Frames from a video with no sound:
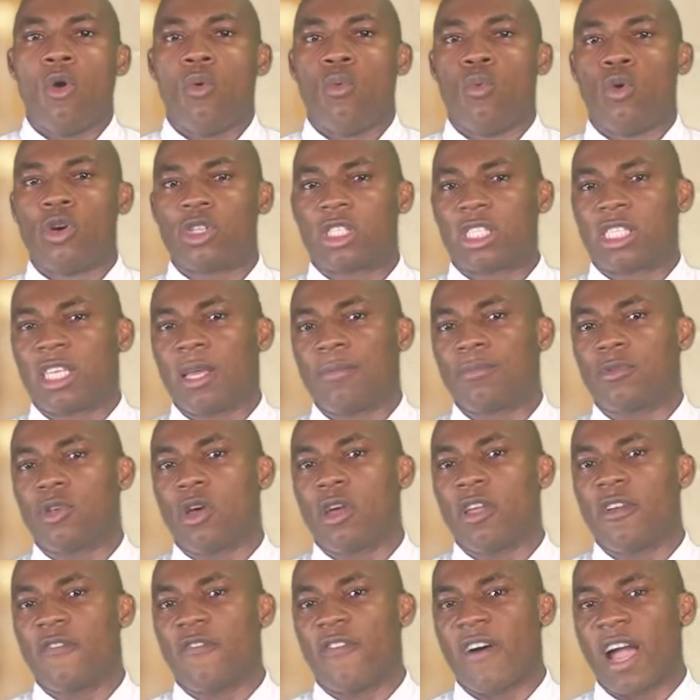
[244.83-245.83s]
would seem to
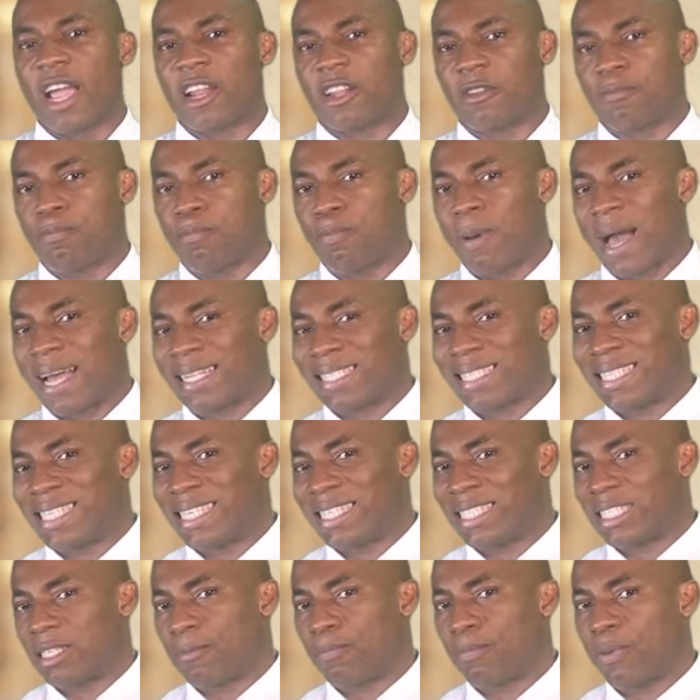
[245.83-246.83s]
invite
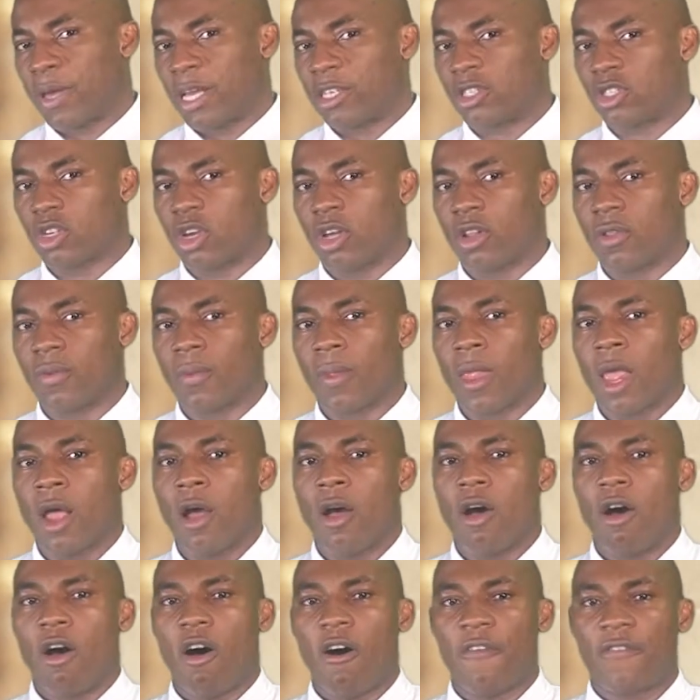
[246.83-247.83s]
participation
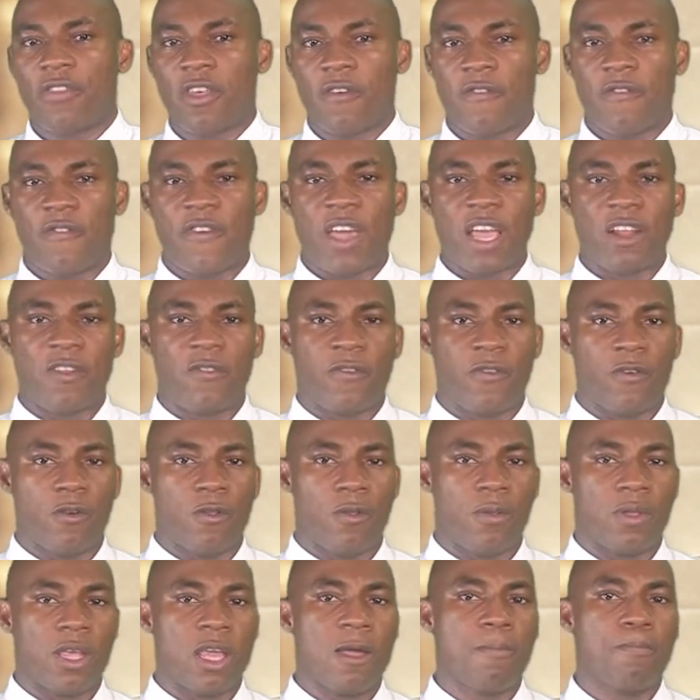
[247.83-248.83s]
of the
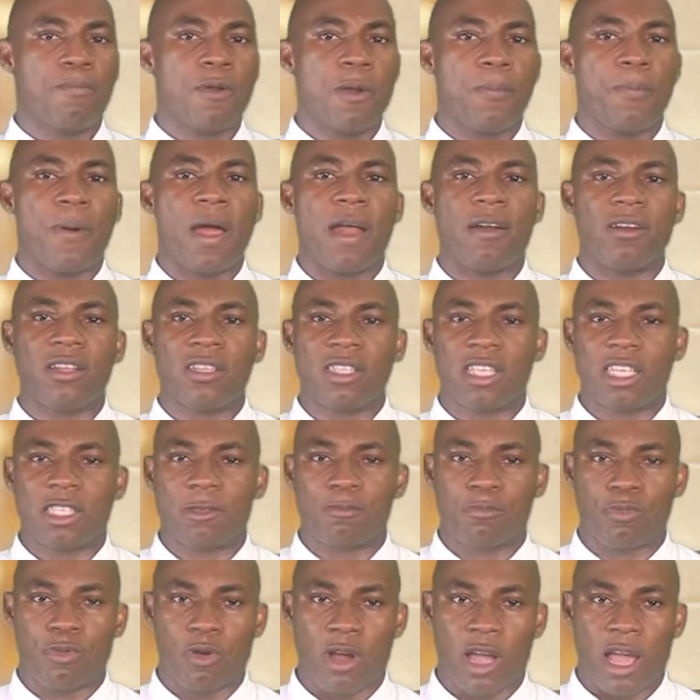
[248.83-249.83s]
faithful in preparing these
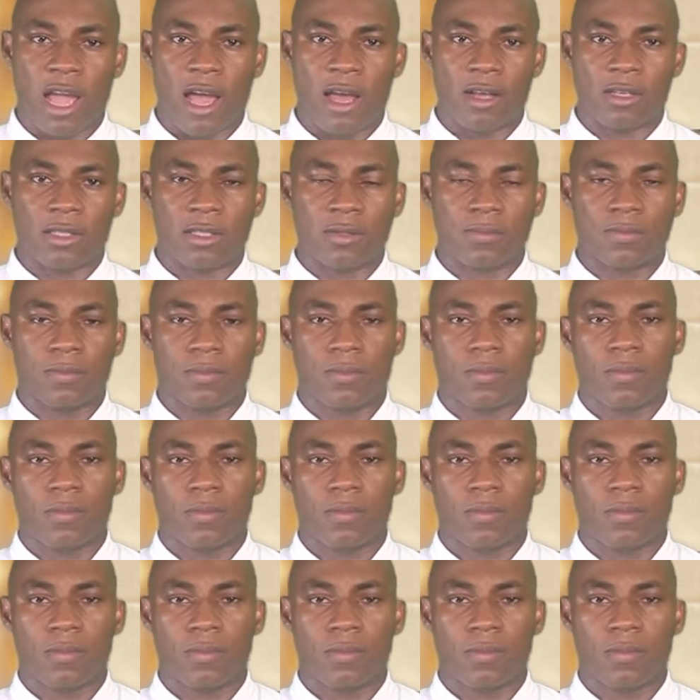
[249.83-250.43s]
prayers.